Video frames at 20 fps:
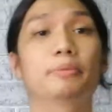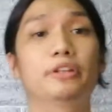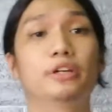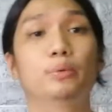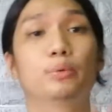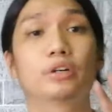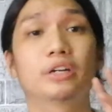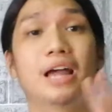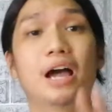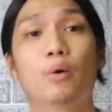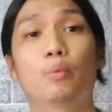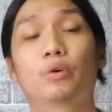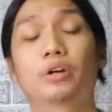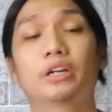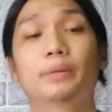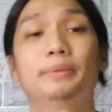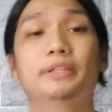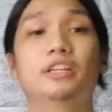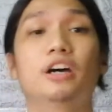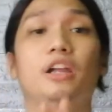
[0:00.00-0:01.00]
3, we're going
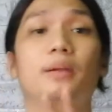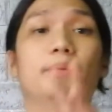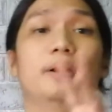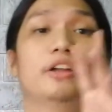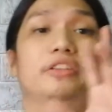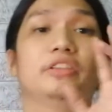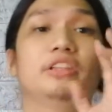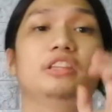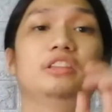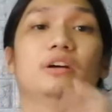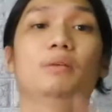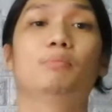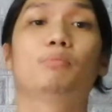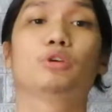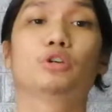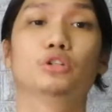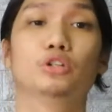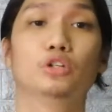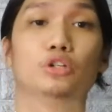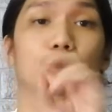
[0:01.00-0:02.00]
to be talking about the
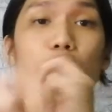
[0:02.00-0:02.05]
number